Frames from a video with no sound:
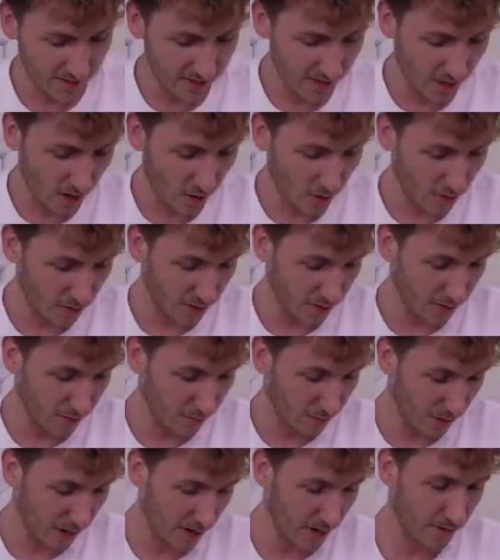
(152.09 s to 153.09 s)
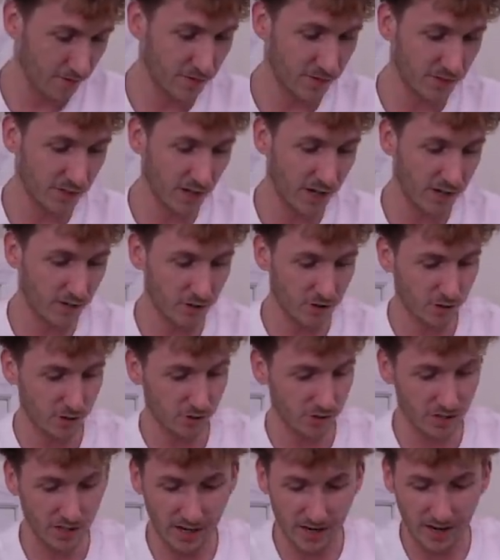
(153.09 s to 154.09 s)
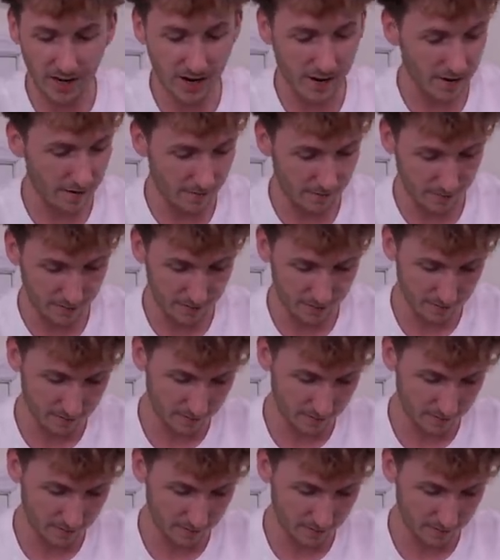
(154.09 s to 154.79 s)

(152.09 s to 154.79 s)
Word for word: is the only pair of designer shoes that I have